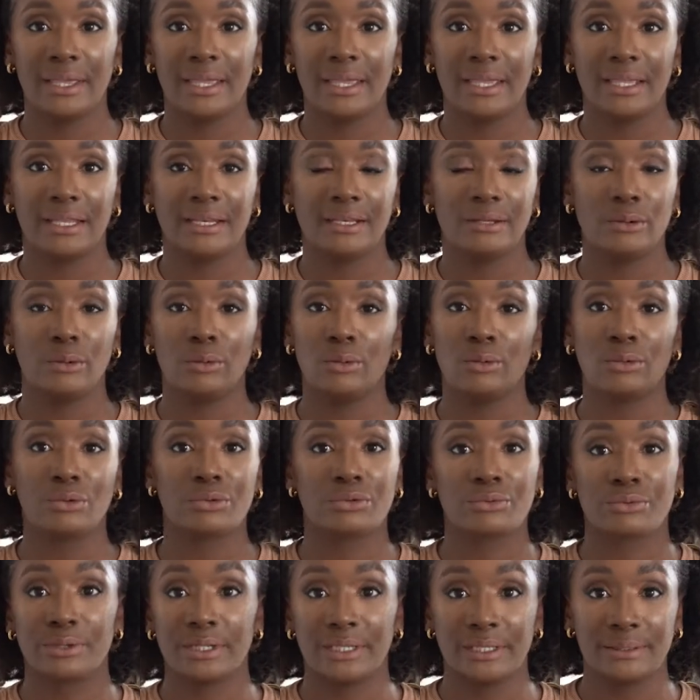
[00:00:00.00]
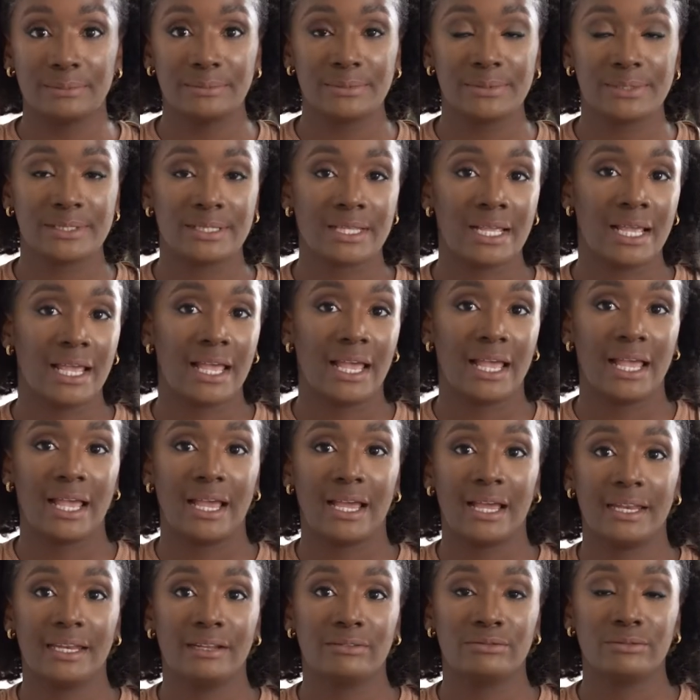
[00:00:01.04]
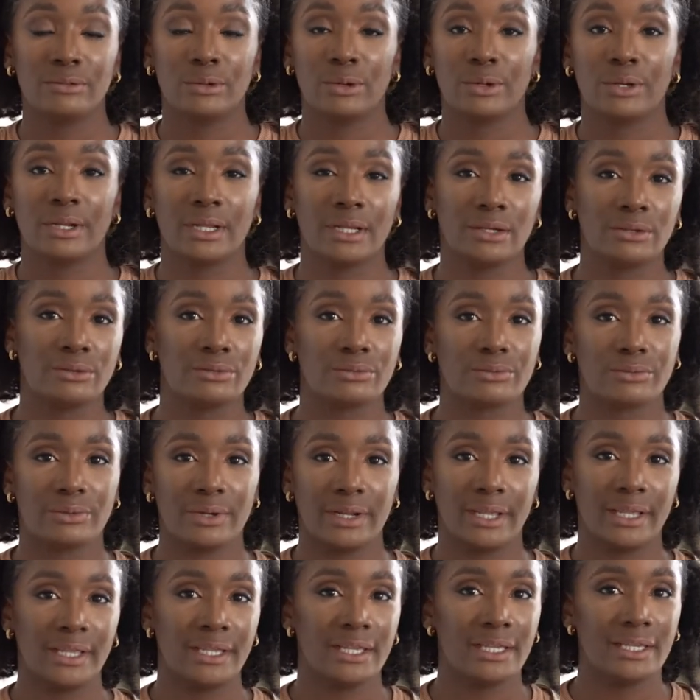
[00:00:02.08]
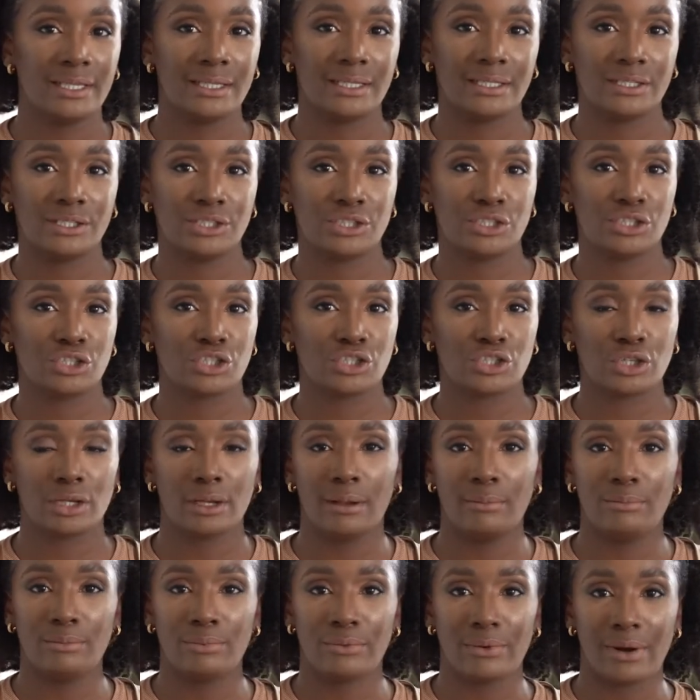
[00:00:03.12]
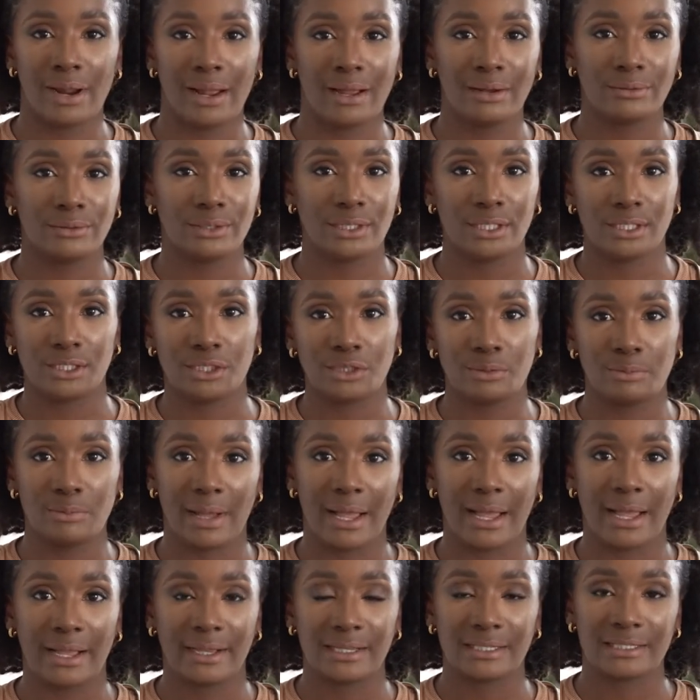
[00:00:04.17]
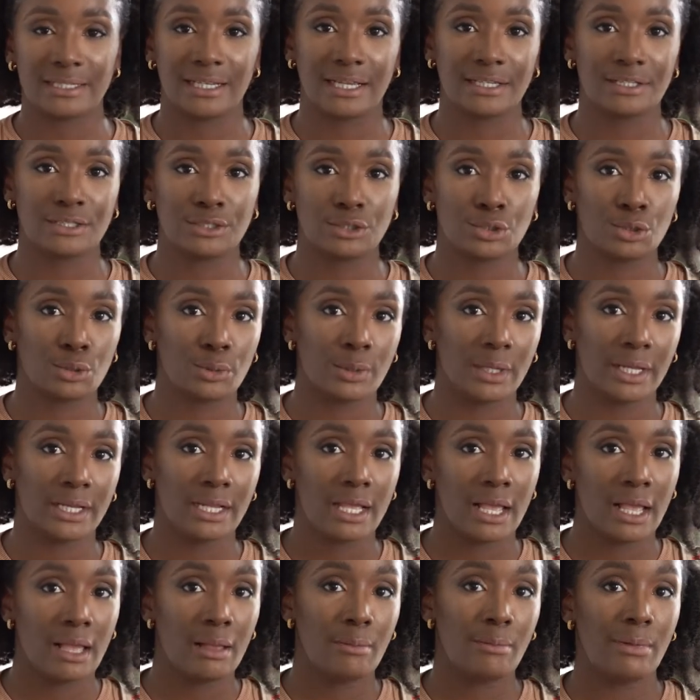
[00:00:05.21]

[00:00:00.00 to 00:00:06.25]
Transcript: in all creams, and I've got a grayish, brownish bag attached to it.